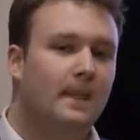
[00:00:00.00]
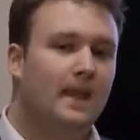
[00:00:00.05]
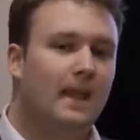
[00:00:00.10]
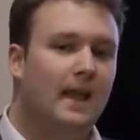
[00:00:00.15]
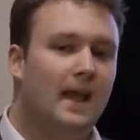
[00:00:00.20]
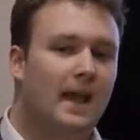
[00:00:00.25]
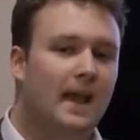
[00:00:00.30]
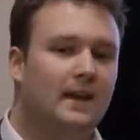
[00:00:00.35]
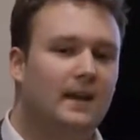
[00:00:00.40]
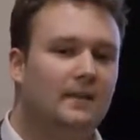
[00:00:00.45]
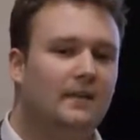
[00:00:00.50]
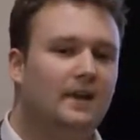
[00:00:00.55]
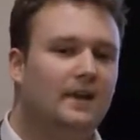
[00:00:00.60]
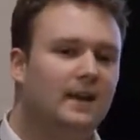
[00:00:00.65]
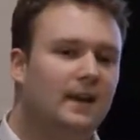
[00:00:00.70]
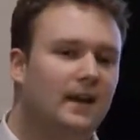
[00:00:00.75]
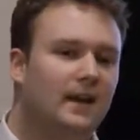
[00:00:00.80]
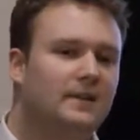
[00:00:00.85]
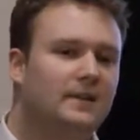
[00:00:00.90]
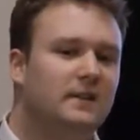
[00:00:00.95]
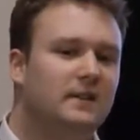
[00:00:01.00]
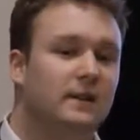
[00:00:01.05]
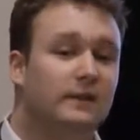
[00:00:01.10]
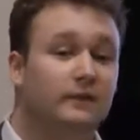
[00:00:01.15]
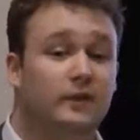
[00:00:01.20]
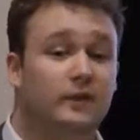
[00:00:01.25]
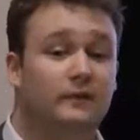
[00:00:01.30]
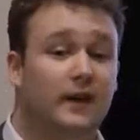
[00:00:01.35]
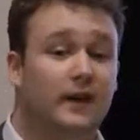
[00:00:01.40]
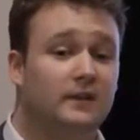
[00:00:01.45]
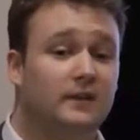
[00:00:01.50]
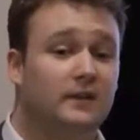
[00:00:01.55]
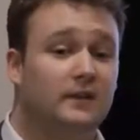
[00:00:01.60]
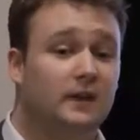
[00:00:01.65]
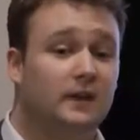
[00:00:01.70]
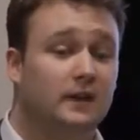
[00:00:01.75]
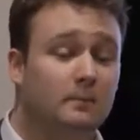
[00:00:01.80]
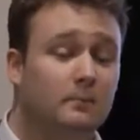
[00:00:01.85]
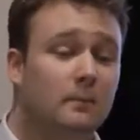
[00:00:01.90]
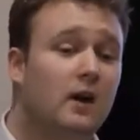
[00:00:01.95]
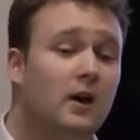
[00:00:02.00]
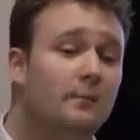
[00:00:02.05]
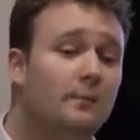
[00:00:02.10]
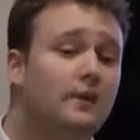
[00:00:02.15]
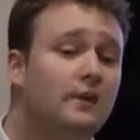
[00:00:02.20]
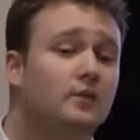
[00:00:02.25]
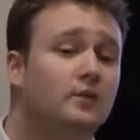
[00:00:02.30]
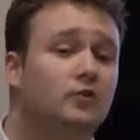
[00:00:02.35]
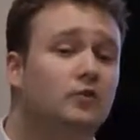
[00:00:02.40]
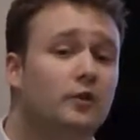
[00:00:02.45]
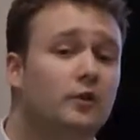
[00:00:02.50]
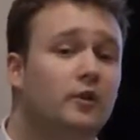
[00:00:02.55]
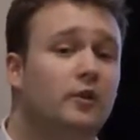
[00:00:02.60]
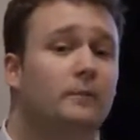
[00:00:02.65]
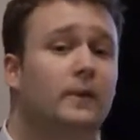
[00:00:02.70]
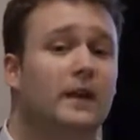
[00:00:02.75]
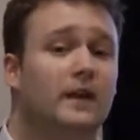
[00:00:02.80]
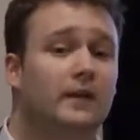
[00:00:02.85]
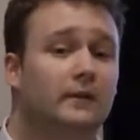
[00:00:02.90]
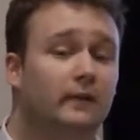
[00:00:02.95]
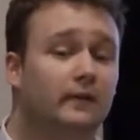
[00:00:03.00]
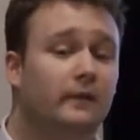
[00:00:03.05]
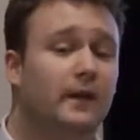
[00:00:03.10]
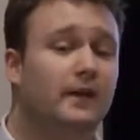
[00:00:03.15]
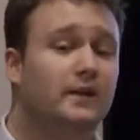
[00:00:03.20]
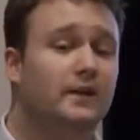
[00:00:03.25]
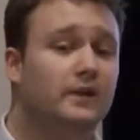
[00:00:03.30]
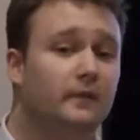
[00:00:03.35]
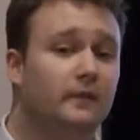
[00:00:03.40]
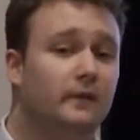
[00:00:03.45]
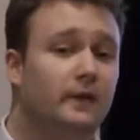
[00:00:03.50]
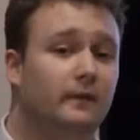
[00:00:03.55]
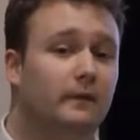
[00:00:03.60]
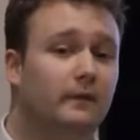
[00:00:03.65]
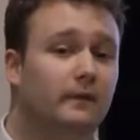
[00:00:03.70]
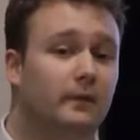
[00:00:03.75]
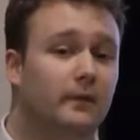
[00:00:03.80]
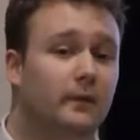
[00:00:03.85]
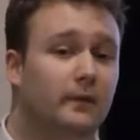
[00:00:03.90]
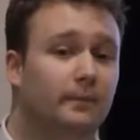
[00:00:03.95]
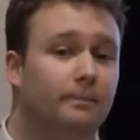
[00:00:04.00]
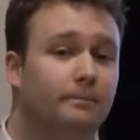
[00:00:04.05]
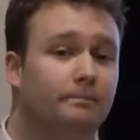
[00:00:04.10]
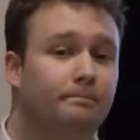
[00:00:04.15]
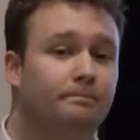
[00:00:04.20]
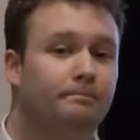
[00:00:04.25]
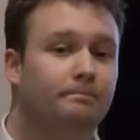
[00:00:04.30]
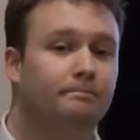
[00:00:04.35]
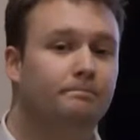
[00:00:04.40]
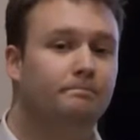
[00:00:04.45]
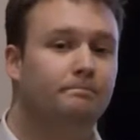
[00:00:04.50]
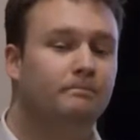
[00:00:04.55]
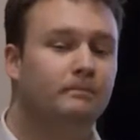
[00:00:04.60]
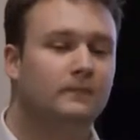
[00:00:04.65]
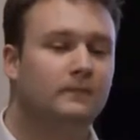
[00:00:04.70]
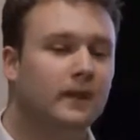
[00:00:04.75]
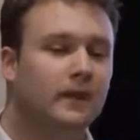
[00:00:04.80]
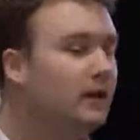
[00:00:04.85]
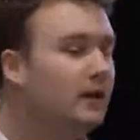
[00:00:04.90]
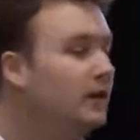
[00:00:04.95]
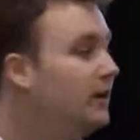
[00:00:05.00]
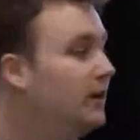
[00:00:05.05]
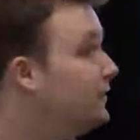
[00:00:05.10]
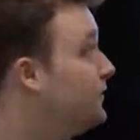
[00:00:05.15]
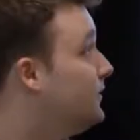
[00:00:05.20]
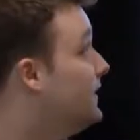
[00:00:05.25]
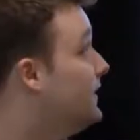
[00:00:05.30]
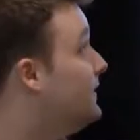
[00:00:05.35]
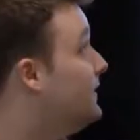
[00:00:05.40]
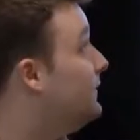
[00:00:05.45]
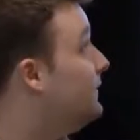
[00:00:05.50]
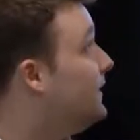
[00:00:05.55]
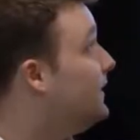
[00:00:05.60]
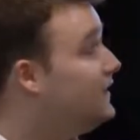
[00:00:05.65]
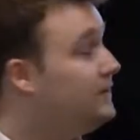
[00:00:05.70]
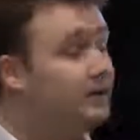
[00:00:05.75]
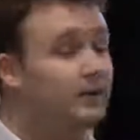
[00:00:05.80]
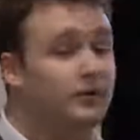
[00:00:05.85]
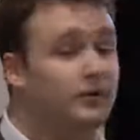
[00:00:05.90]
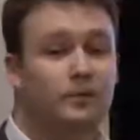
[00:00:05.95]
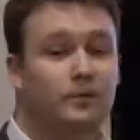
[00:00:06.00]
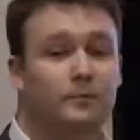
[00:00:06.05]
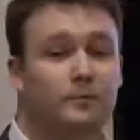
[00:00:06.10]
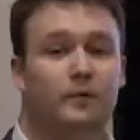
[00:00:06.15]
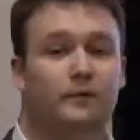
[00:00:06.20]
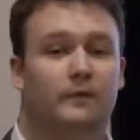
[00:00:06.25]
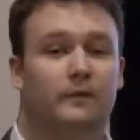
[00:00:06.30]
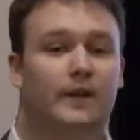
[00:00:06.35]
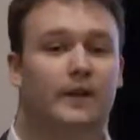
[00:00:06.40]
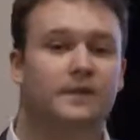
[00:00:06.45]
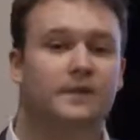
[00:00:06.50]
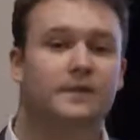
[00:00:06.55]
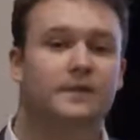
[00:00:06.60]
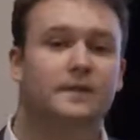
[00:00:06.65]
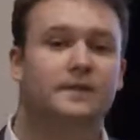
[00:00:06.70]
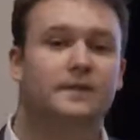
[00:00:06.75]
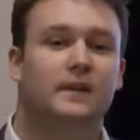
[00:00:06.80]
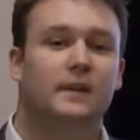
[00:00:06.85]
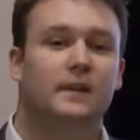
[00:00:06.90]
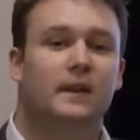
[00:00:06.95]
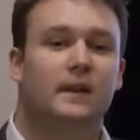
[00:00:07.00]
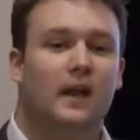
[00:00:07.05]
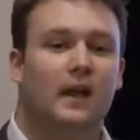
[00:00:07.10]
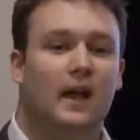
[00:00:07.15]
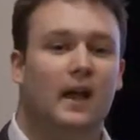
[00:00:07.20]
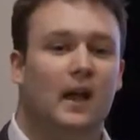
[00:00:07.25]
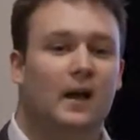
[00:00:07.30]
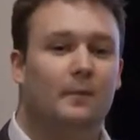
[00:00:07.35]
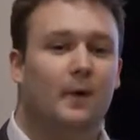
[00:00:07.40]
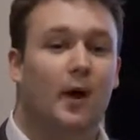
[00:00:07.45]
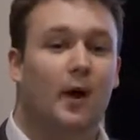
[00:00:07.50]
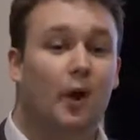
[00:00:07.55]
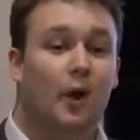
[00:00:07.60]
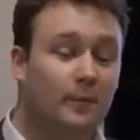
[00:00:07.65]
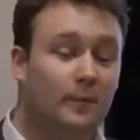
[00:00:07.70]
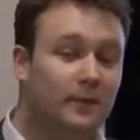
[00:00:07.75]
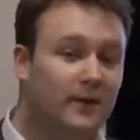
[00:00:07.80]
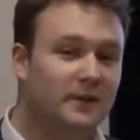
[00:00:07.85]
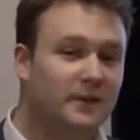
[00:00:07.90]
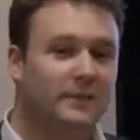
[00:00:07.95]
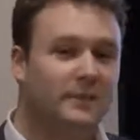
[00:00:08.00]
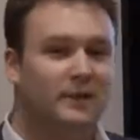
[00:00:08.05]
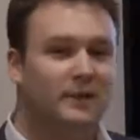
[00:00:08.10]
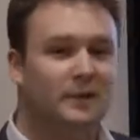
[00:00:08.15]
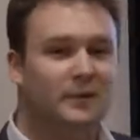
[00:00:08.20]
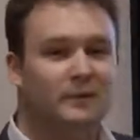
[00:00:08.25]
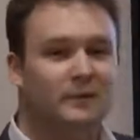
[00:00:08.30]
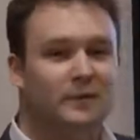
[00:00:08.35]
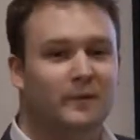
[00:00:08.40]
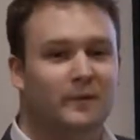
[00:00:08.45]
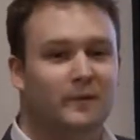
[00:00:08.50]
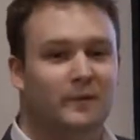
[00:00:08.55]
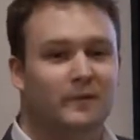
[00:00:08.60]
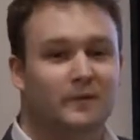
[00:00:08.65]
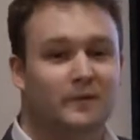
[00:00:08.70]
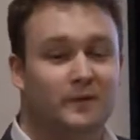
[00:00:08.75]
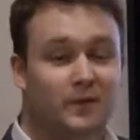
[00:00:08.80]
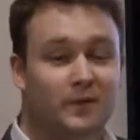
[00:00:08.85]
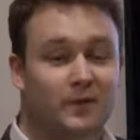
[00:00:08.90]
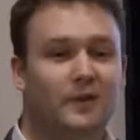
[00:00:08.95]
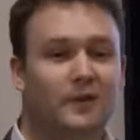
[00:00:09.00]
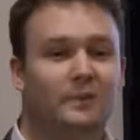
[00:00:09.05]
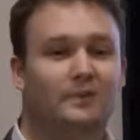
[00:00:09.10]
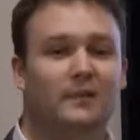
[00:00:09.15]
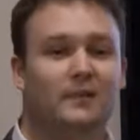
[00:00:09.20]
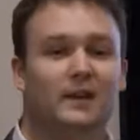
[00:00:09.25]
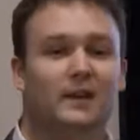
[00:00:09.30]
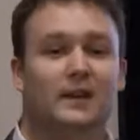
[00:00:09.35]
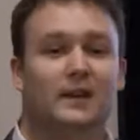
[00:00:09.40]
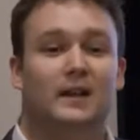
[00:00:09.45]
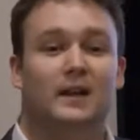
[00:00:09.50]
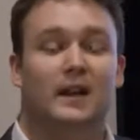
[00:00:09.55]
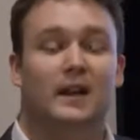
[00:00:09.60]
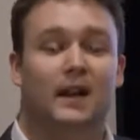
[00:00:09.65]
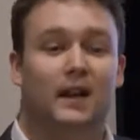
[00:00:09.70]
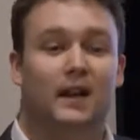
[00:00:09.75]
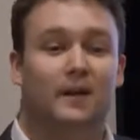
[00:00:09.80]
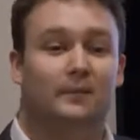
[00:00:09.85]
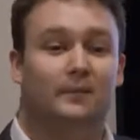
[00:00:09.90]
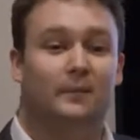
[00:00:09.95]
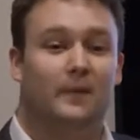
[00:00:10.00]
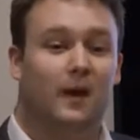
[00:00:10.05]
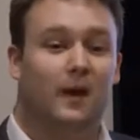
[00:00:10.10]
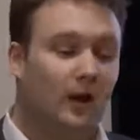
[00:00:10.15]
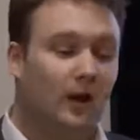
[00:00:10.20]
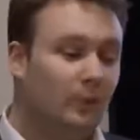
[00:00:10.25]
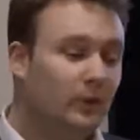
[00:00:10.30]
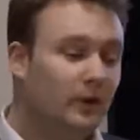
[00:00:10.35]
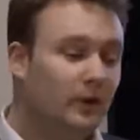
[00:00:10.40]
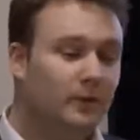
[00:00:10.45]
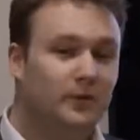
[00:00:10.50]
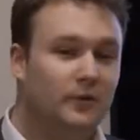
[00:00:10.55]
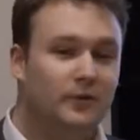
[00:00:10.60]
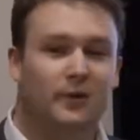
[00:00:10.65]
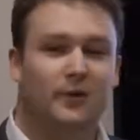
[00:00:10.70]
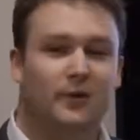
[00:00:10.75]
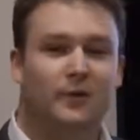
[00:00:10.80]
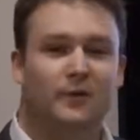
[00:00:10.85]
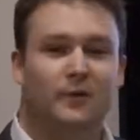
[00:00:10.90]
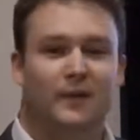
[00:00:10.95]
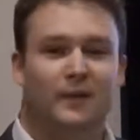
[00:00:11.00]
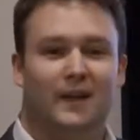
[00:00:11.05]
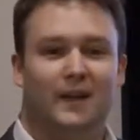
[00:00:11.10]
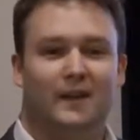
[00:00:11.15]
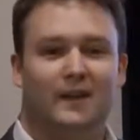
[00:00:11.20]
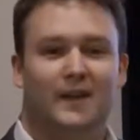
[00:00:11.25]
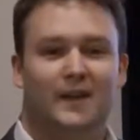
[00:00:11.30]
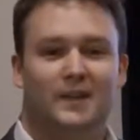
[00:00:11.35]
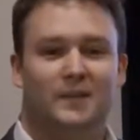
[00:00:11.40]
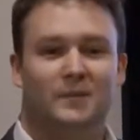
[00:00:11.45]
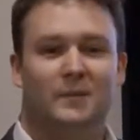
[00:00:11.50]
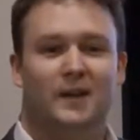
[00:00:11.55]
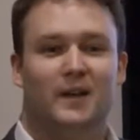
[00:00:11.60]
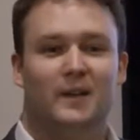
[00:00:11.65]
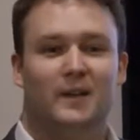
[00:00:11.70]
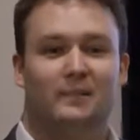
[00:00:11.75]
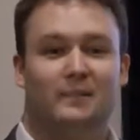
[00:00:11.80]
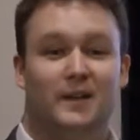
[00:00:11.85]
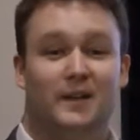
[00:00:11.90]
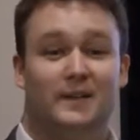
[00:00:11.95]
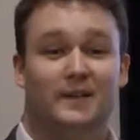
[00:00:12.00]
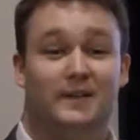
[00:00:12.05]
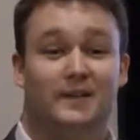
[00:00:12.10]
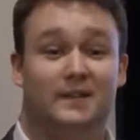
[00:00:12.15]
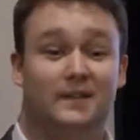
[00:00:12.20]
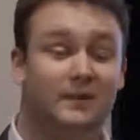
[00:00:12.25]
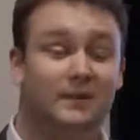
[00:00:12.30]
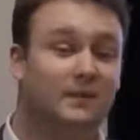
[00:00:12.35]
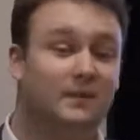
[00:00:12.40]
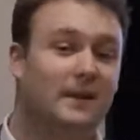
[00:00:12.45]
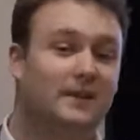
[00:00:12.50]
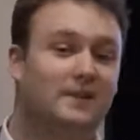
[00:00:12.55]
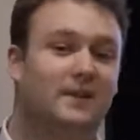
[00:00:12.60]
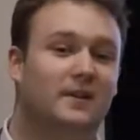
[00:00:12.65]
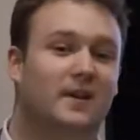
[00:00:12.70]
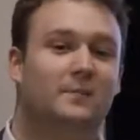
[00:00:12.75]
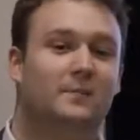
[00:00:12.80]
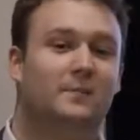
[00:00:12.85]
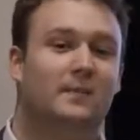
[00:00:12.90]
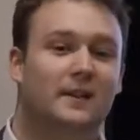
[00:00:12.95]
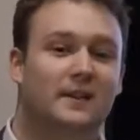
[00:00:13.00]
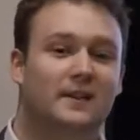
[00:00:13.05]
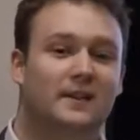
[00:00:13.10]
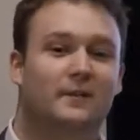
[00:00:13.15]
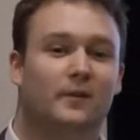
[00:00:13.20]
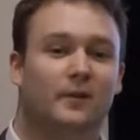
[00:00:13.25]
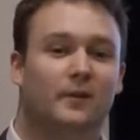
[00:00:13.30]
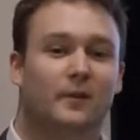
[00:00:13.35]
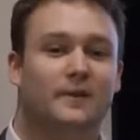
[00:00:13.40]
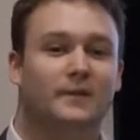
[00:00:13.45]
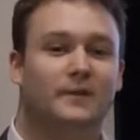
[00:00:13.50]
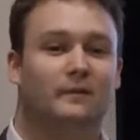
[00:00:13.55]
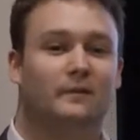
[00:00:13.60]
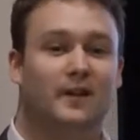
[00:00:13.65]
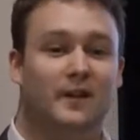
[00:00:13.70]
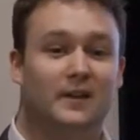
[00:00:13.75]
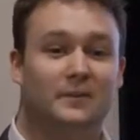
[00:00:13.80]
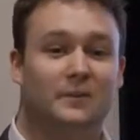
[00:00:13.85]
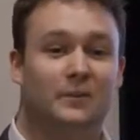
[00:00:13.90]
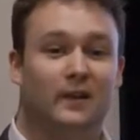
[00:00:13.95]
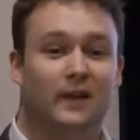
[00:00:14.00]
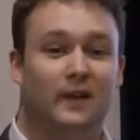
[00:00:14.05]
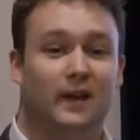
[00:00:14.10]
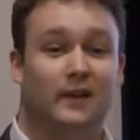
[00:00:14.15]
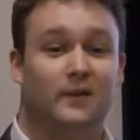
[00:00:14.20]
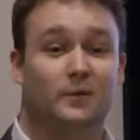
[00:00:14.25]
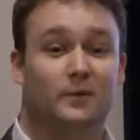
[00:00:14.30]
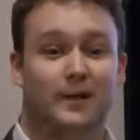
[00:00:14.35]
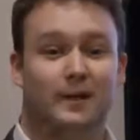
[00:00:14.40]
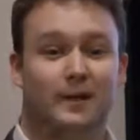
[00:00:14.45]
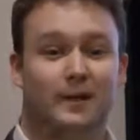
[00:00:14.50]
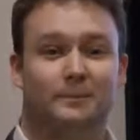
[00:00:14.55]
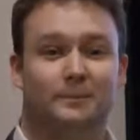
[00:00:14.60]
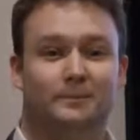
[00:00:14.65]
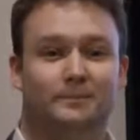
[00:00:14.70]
And in that case, leverage factor might be a strong competitive advantage for that firm. So these are the DuPont factors. I hope that's been useful to you. We will join you again next week, but until that time, please follow us on Facebook and Twitter.